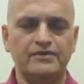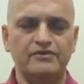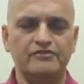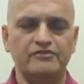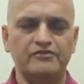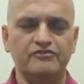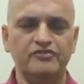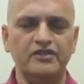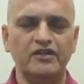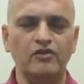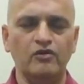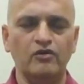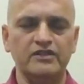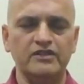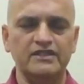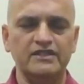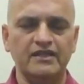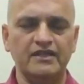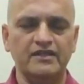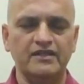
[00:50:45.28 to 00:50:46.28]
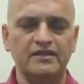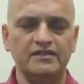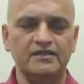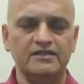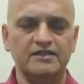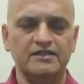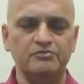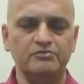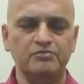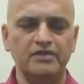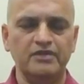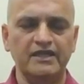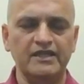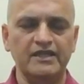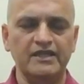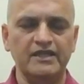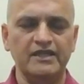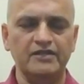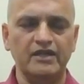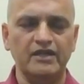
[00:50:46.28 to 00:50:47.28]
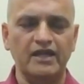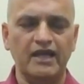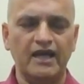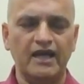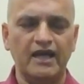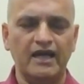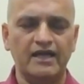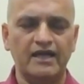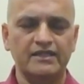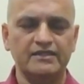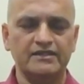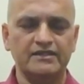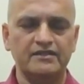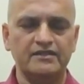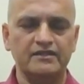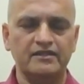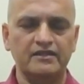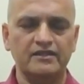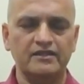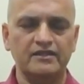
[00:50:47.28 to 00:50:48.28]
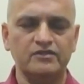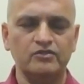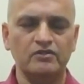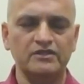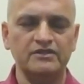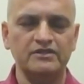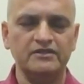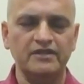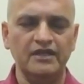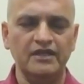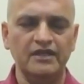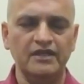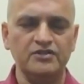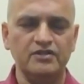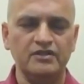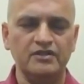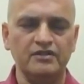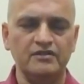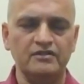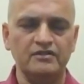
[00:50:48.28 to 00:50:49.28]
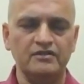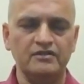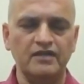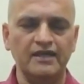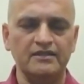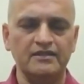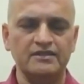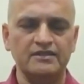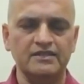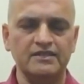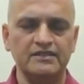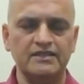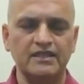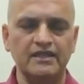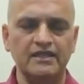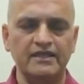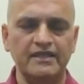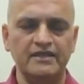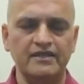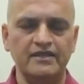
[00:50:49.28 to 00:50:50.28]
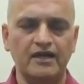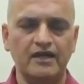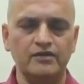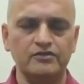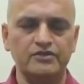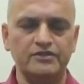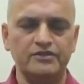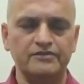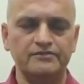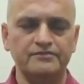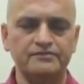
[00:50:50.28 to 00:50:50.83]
Feel all these areas completely relaxed as all the tension and tightness is cleaned out.